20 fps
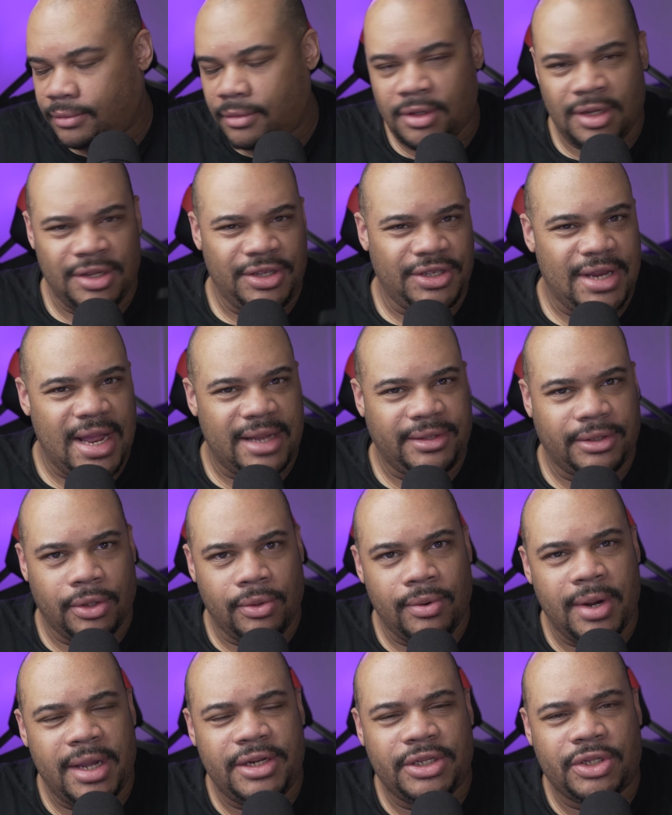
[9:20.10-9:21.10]
It's not the
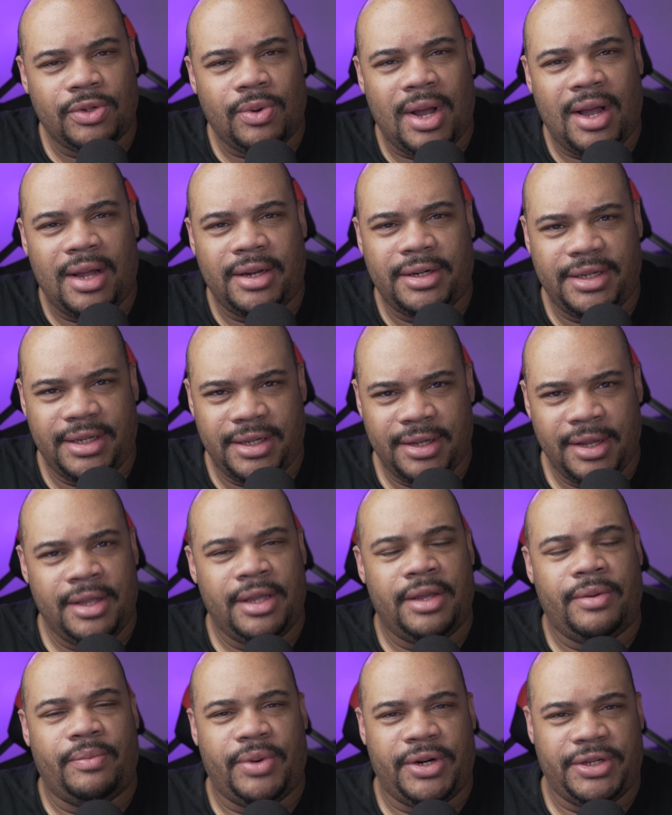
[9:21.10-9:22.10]
greatest quality,
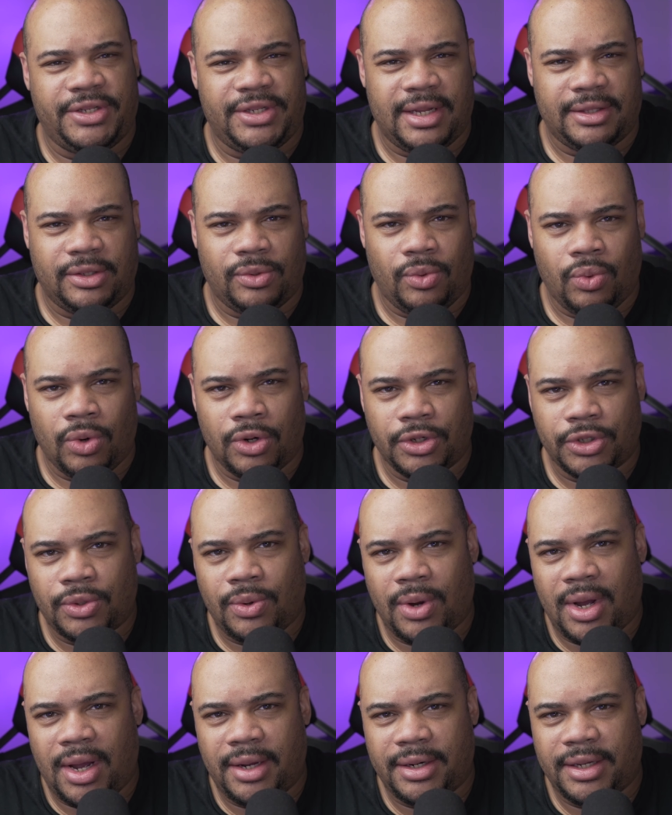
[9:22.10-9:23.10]
but it's not the worst
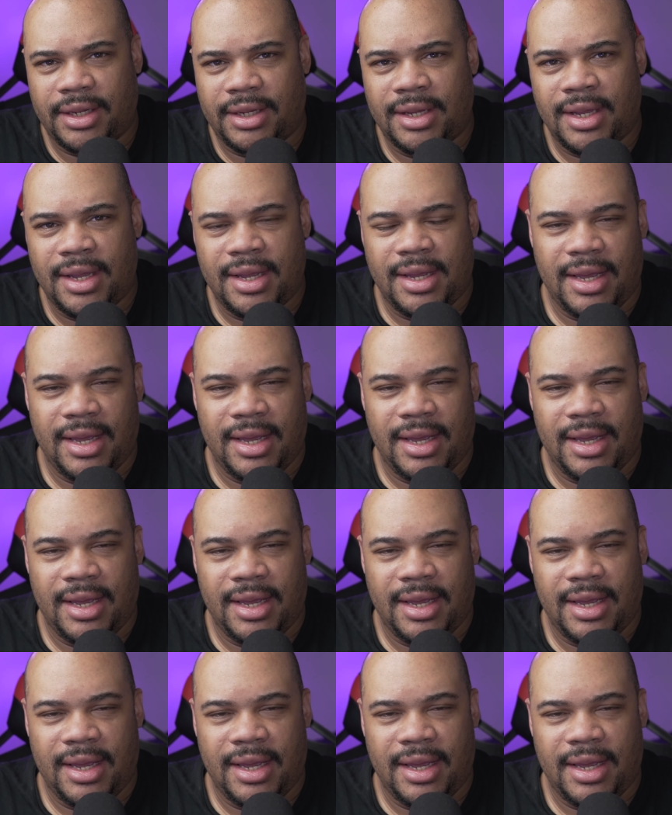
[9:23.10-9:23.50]
quality,